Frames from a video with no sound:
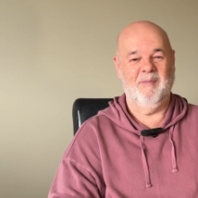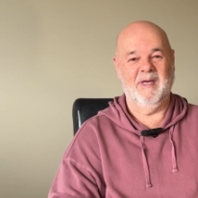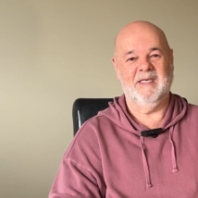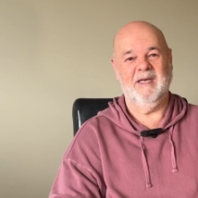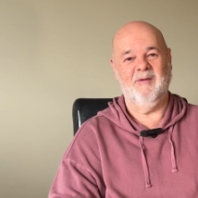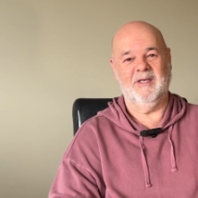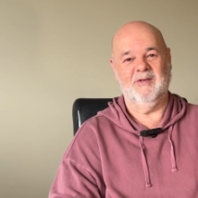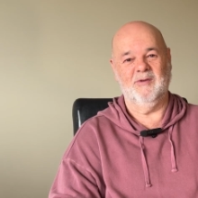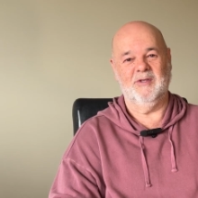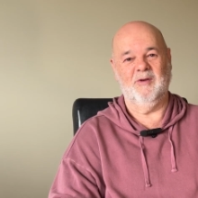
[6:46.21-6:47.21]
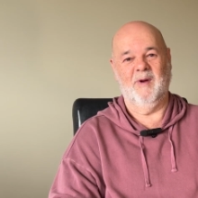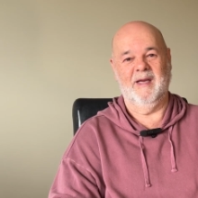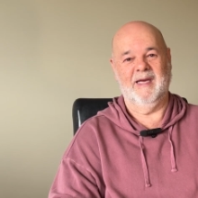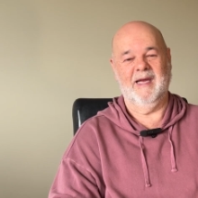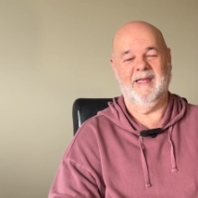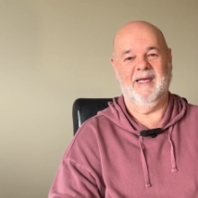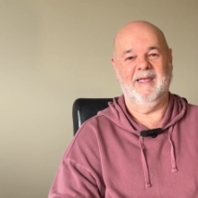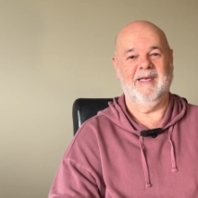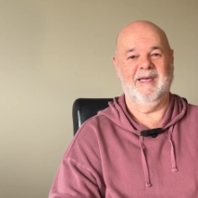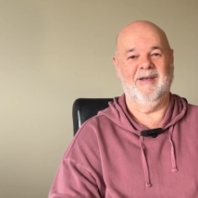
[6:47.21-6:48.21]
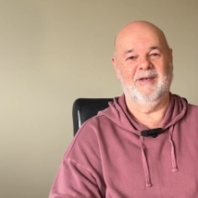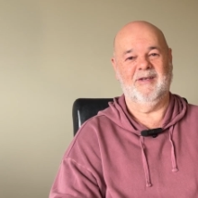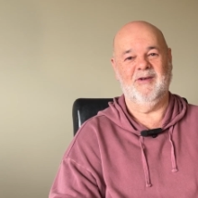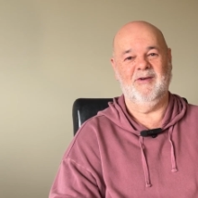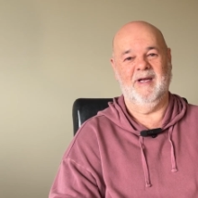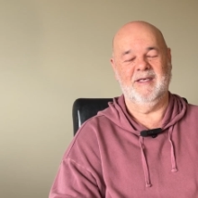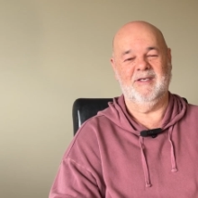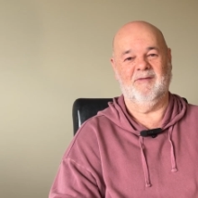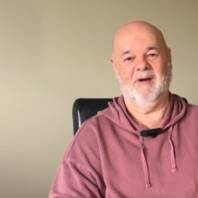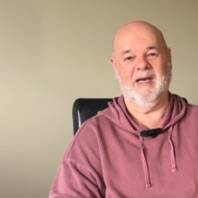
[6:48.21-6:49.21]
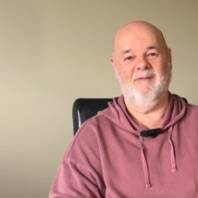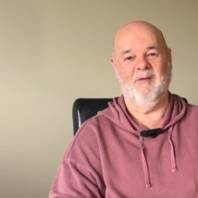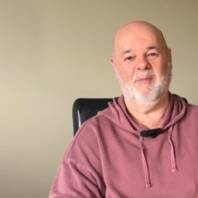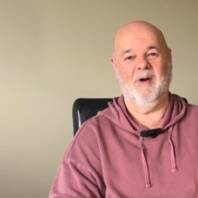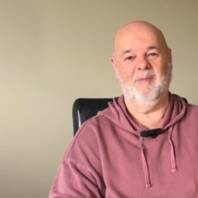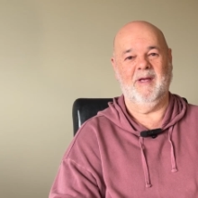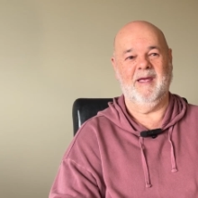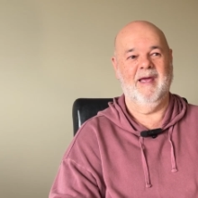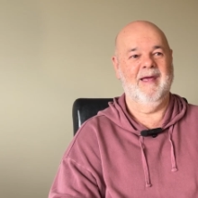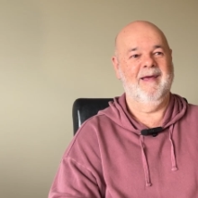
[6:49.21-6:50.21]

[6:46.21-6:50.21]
be so exhausted when you get there that you need 2 days to recover properly,